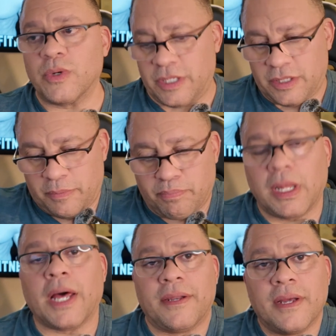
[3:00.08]
words, the
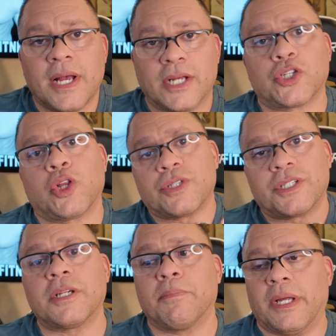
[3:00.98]
blood. It's
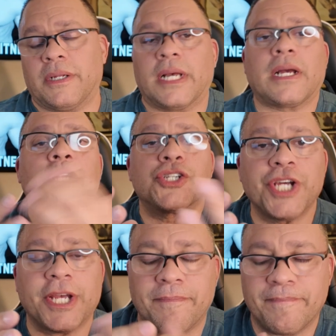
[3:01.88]
closer to the blood. Like on a
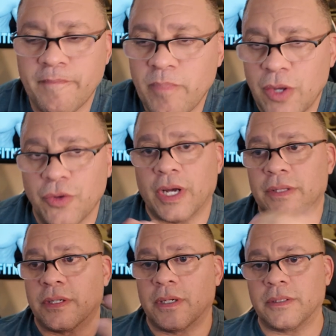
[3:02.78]
chicken, you
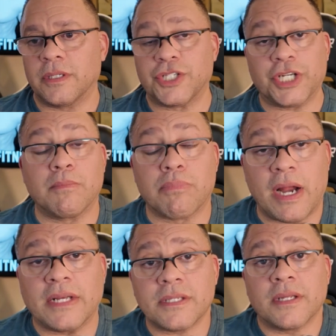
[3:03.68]
got the chicken
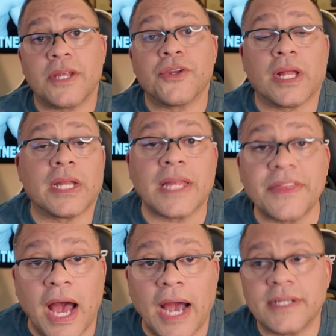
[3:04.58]
breast, and then you got like
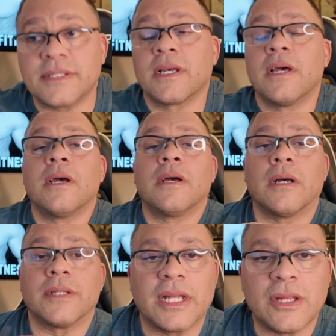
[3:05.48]
the thighs.
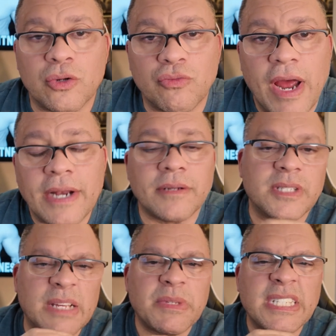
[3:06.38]
They're a little red.
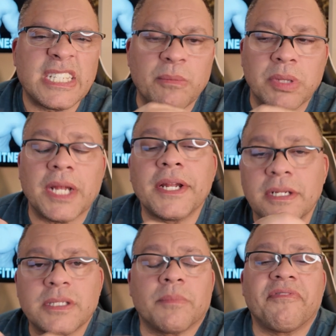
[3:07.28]
That means there's some blood in it.
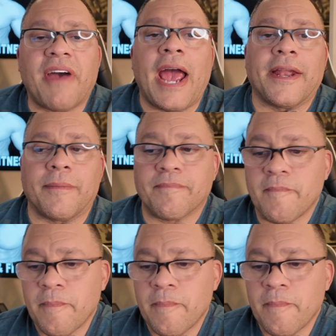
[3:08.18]
There's some fat in it.